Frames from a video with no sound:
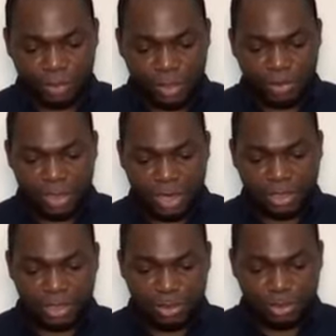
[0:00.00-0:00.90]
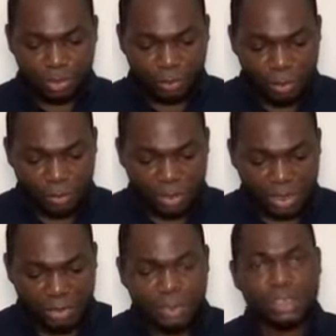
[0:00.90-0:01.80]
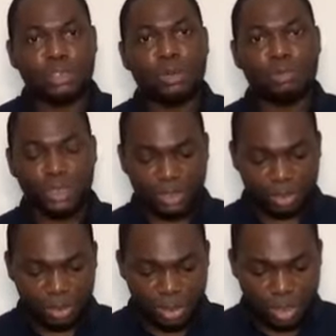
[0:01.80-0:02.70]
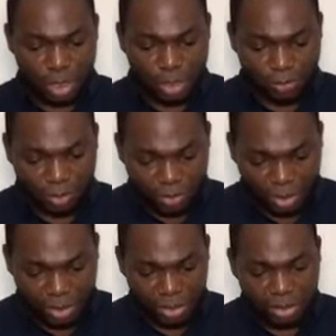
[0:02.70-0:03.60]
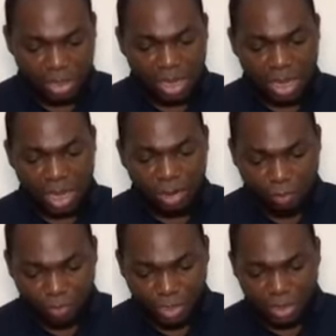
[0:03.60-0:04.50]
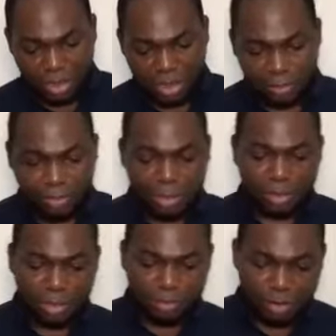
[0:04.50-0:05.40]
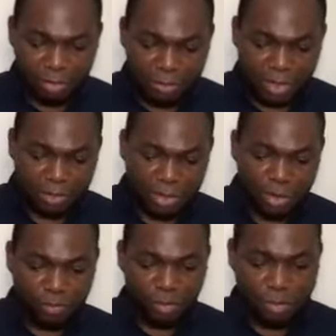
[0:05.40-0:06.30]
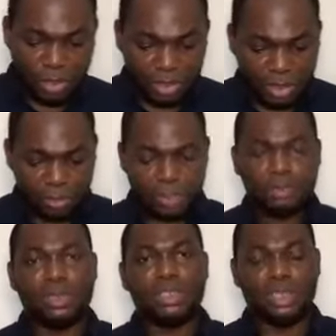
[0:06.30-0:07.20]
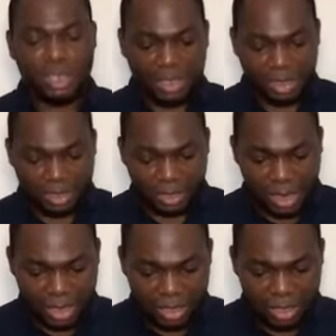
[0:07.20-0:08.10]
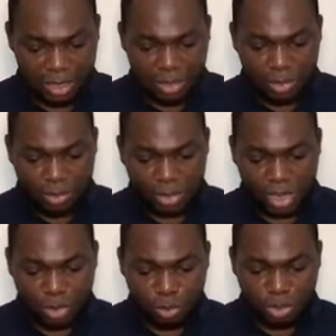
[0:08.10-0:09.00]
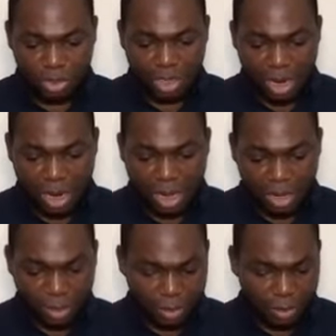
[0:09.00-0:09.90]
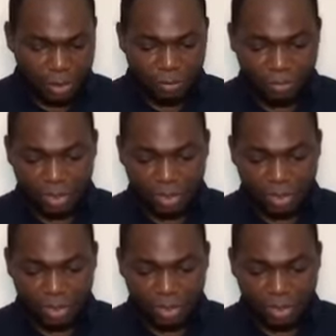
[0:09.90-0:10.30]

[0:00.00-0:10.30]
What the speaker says: relating to the Public Services Commission of the region, an office in the Department of Government for which responsibility is assigned to the Attorney General of the